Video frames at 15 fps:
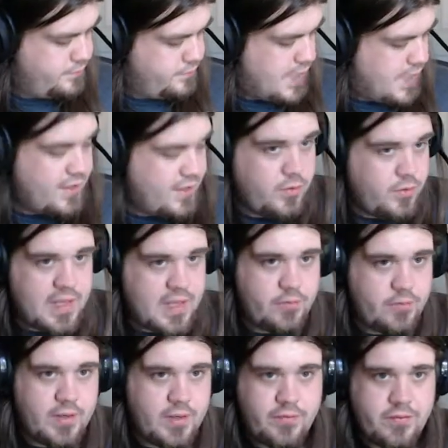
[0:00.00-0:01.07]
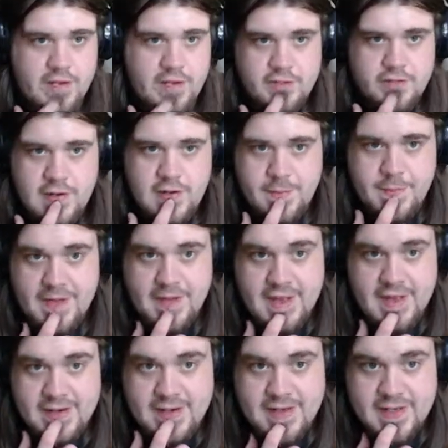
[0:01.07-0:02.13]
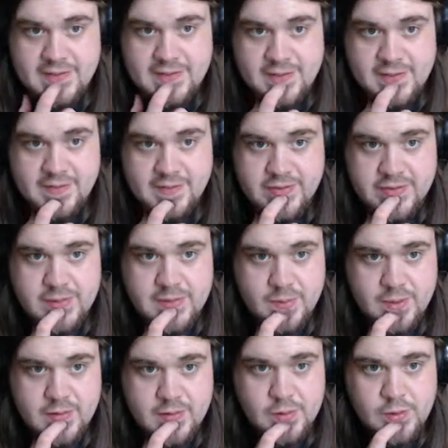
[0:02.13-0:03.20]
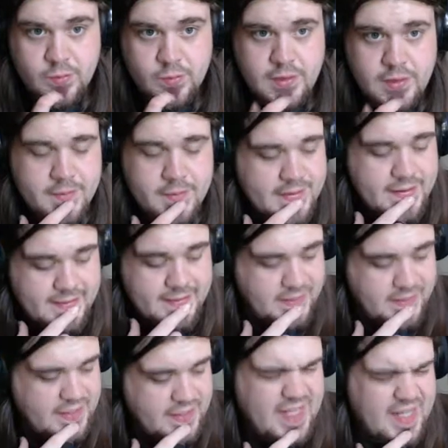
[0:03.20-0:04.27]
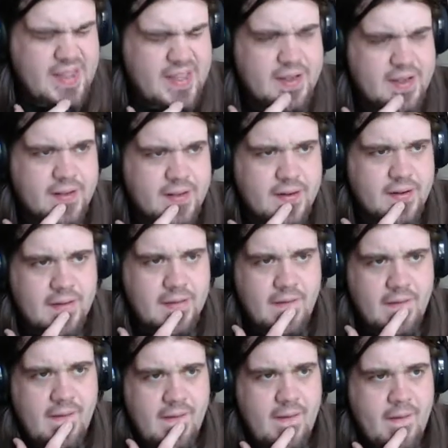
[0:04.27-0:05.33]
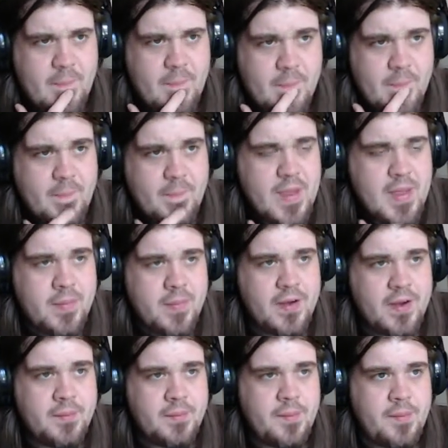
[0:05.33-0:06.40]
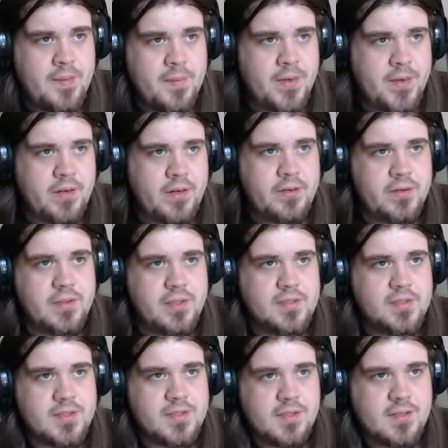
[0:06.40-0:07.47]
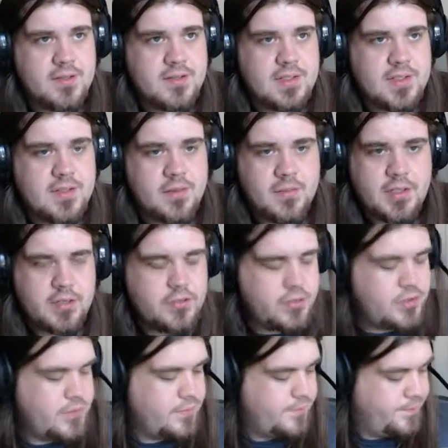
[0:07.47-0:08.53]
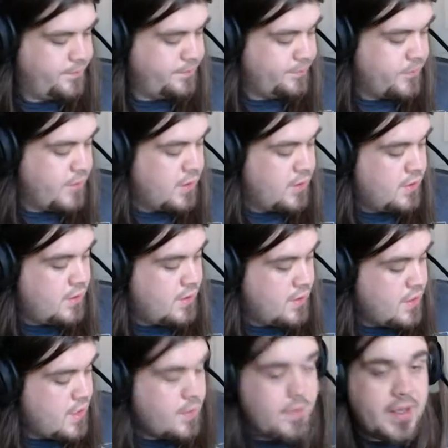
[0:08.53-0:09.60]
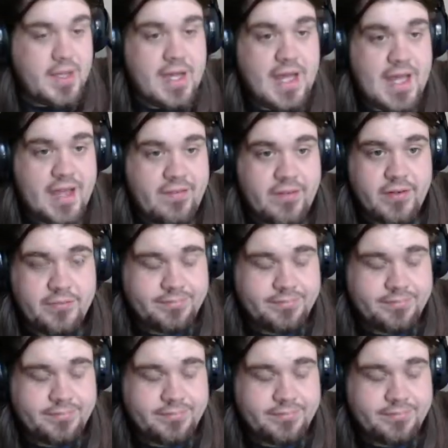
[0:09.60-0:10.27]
I do have Red Faction Armageddon because it's free with gold a while back. I think. Maybe not. Maybe I bought it because it's on sale. I'm not sure. But I have it.